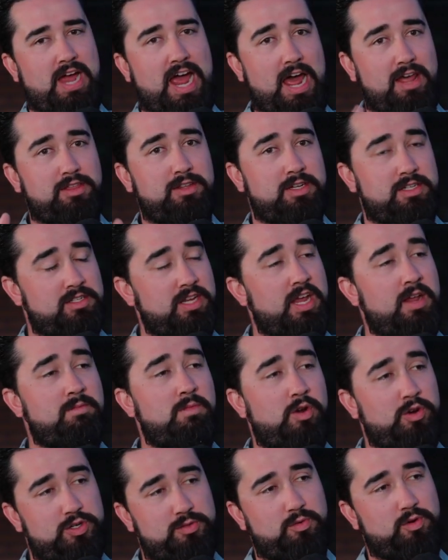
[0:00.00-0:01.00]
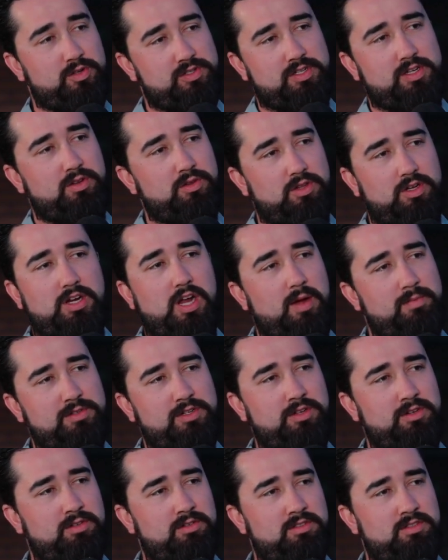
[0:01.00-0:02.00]
athletes in motorsports that you look up
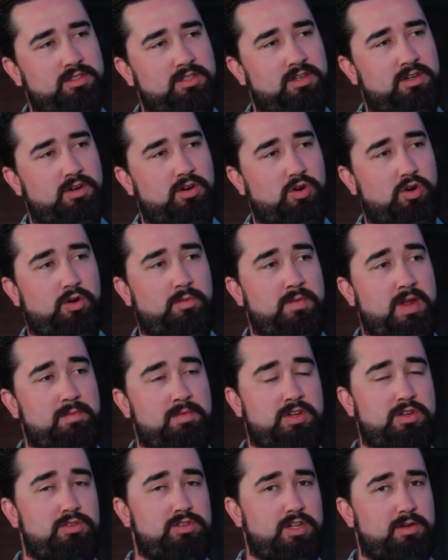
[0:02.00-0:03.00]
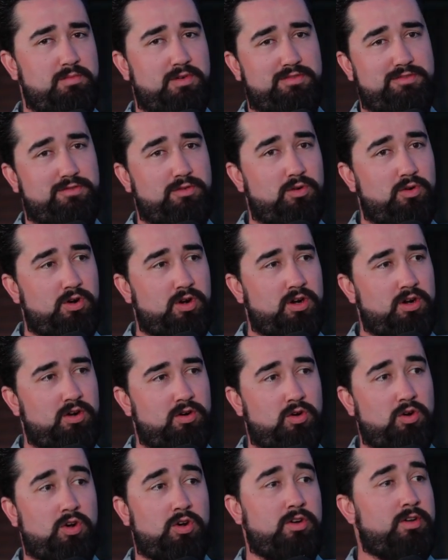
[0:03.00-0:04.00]
to, or maybe you did before
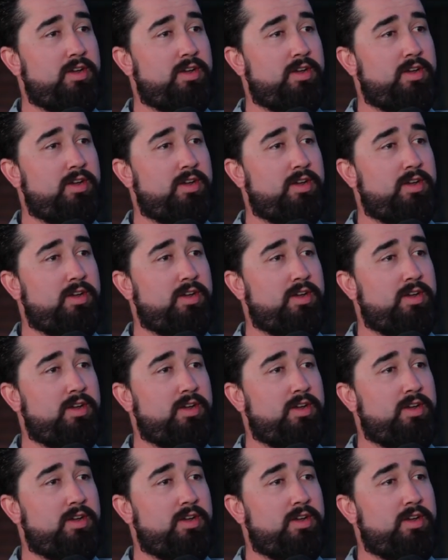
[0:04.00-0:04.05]
or